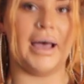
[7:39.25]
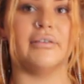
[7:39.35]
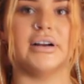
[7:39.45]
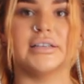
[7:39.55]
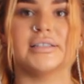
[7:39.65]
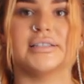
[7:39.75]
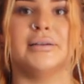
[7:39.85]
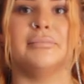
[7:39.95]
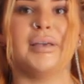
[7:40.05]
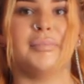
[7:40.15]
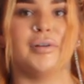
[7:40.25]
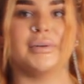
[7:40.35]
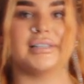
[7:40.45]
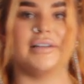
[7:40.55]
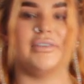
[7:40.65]
Paris. People
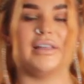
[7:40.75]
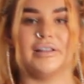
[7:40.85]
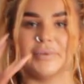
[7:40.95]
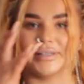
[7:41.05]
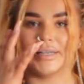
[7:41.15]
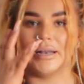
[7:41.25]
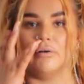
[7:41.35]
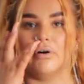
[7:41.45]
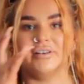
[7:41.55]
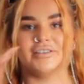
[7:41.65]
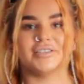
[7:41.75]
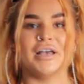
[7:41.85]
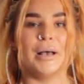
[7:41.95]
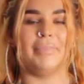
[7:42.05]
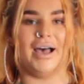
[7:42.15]
always laugh at how I say Laurent,
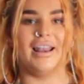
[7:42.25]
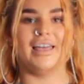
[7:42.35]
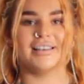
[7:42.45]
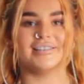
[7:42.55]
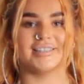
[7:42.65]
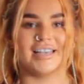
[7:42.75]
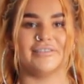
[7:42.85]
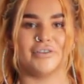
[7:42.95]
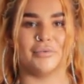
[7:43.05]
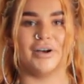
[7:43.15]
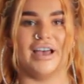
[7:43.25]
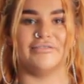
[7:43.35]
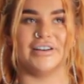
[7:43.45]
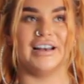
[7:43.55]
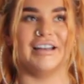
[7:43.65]
but I like to say
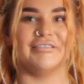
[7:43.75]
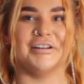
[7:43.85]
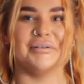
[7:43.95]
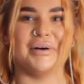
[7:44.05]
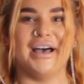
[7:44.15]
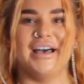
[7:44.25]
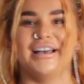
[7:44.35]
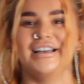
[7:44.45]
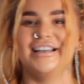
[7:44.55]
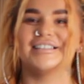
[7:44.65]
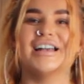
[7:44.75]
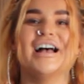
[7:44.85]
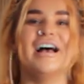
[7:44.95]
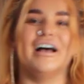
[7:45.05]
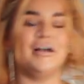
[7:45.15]
every letter in a word.
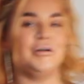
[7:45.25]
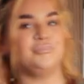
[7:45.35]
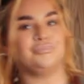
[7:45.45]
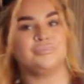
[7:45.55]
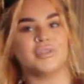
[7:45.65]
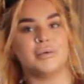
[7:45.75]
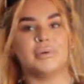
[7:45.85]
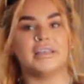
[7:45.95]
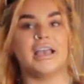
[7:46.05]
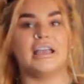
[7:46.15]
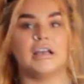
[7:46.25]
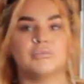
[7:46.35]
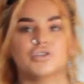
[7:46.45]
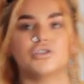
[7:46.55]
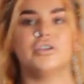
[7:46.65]
But yeah,
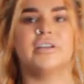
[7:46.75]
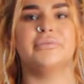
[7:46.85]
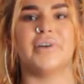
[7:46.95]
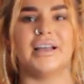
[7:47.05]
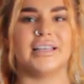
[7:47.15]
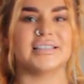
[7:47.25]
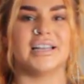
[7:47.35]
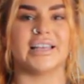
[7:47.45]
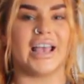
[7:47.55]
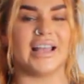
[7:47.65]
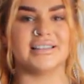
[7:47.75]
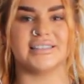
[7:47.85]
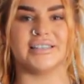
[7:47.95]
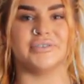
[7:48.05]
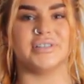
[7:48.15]
I'm sure you can find these on like
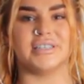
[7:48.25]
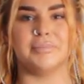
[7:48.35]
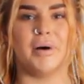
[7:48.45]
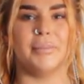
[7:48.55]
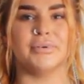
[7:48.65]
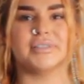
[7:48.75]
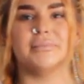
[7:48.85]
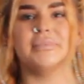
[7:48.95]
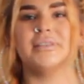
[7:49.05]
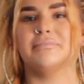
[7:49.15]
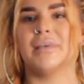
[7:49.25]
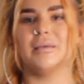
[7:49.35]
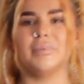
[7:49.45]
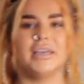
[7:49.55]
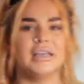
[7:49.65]
Etsy or Depop or something
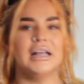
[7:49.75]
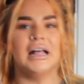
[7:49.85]
maybe.